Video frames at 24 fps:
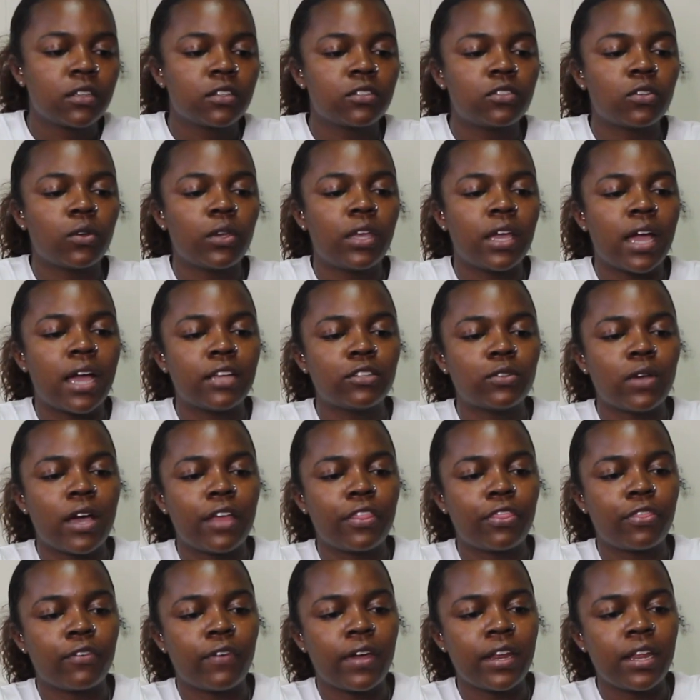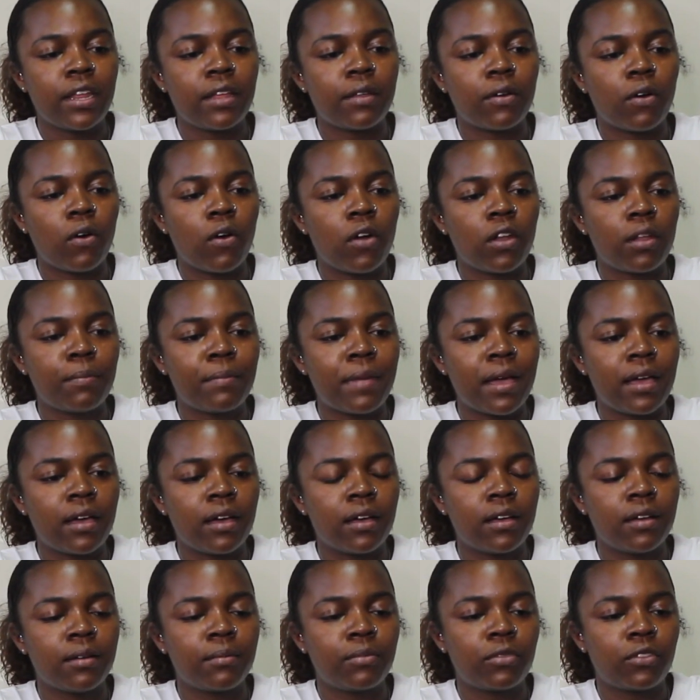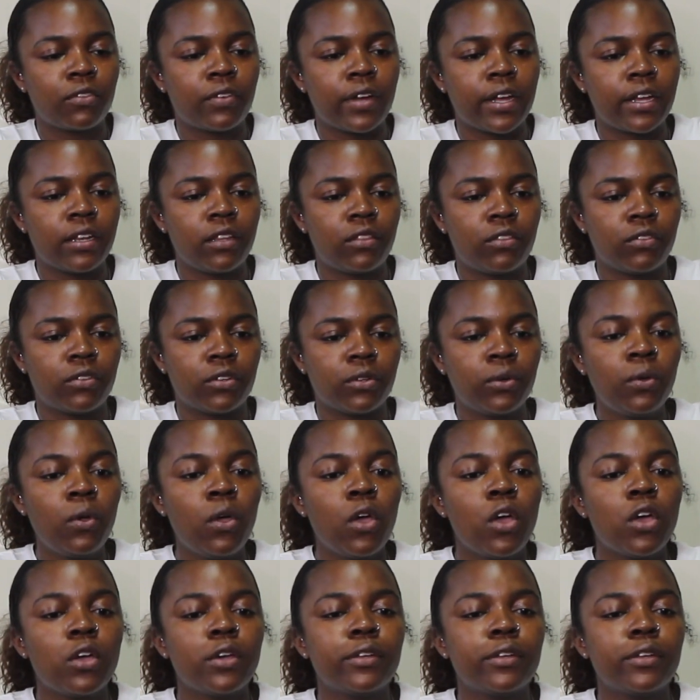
So yeah, so I threaded all of my thread through.